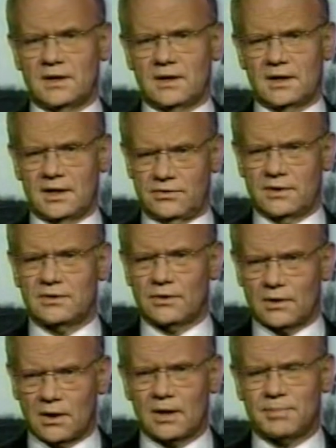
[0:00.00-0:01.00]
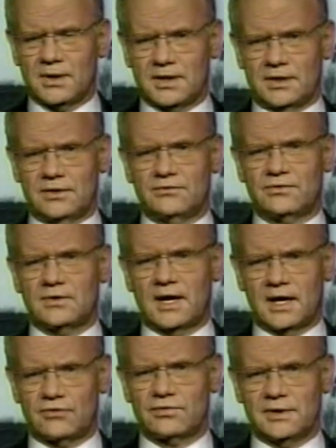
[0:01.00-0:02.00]
And I think there are plans
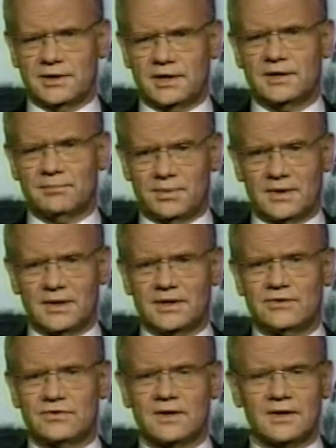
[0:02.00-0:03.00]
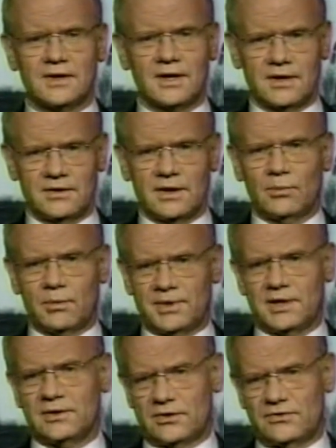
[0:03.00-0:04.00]
actually in place, and they will be
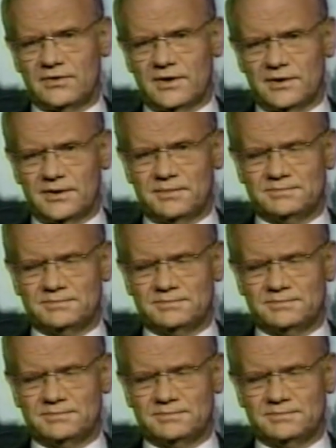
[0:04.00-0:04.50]
enunciated.